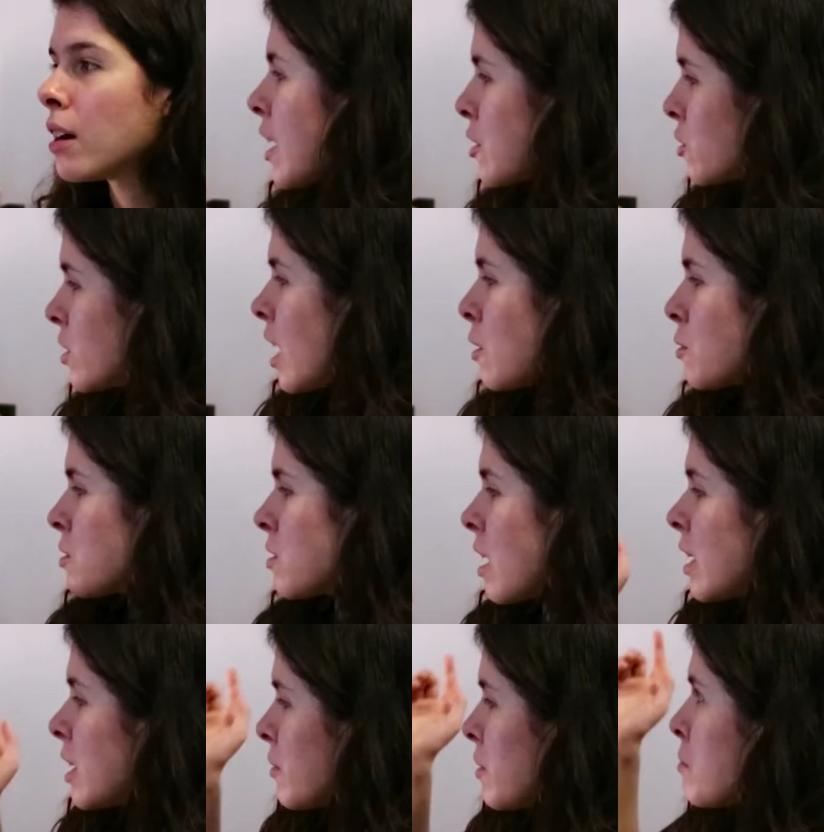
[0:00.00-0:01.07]
Actually, I was
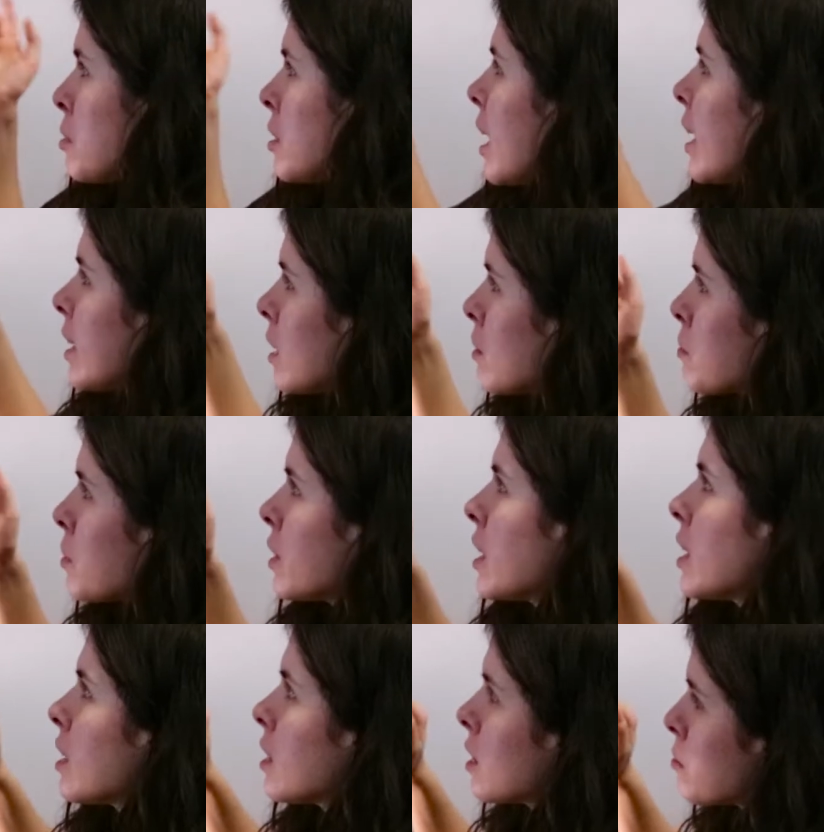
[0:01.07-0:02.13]
not even planning on
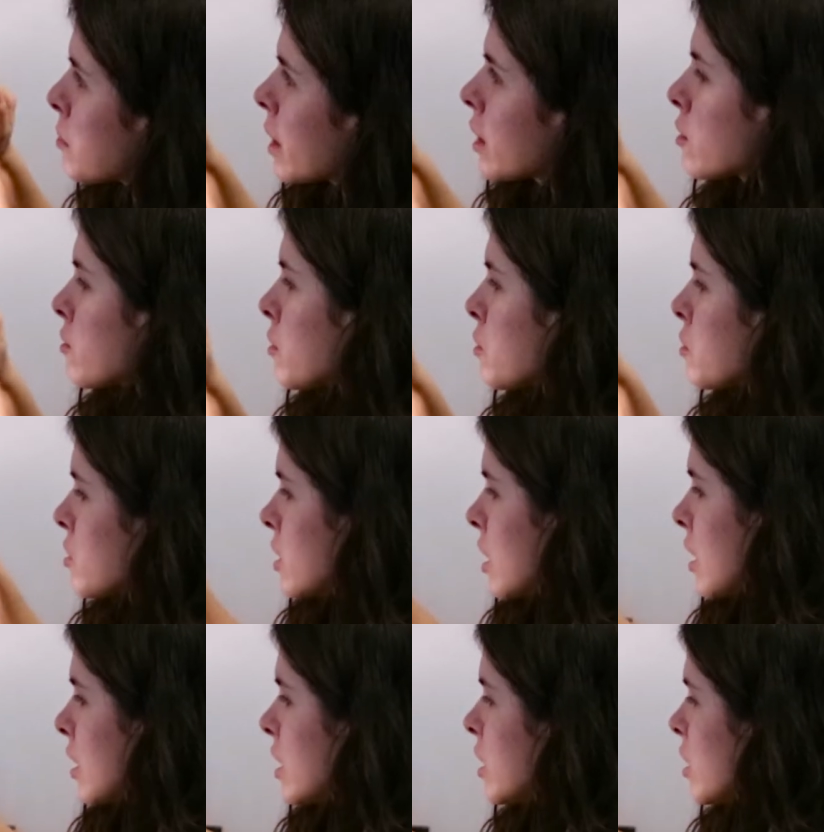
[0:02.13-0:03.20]
putting the microphone
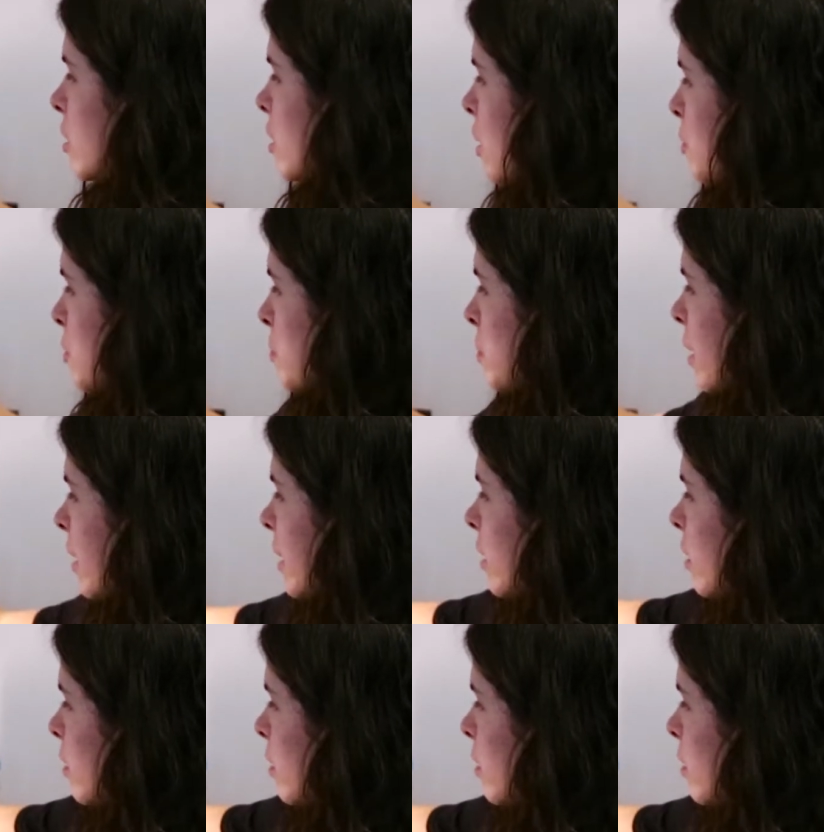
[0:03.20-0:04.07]
stand here. I was planning